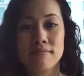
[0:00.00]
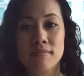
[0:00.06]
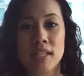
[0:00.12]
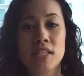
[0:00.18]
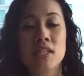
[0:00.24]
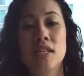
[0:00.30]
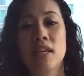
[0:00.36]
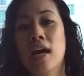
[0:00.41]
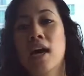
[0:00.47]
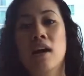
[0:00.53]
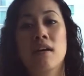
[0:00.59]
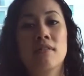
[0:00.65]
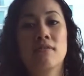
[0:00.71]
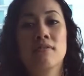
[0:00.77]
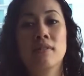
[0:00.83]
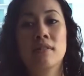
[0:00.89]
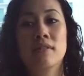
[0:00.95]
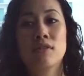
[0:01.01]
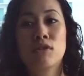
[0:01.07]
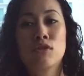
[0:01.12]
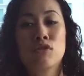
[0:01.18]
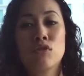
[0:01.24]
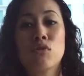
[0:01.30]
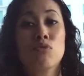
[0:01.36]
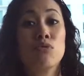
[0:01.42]

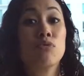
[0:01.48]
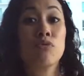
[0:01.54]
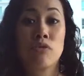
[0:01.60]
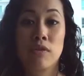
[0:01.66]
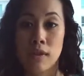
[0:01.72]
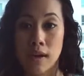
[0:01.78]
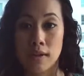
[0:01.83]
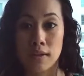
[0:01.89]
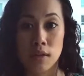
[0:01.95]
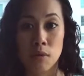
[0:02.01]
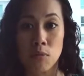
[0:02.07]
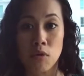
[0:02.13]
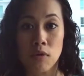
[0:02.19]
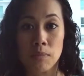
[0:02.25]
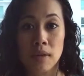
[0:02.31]
there's no room for that anymore,